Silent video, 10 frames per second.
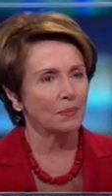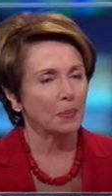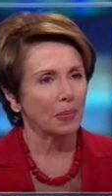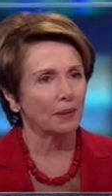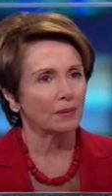to
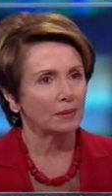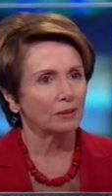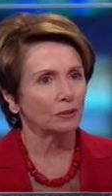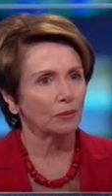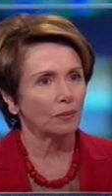some of the
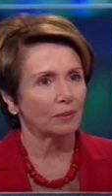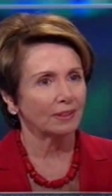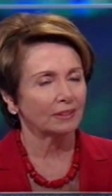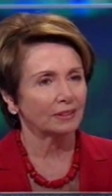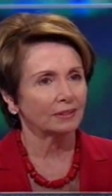news. Let's
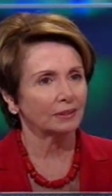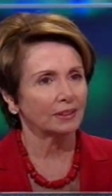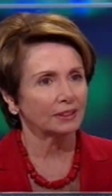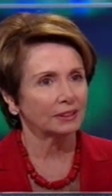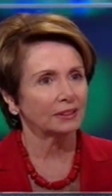get your
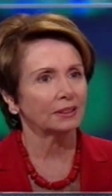reaction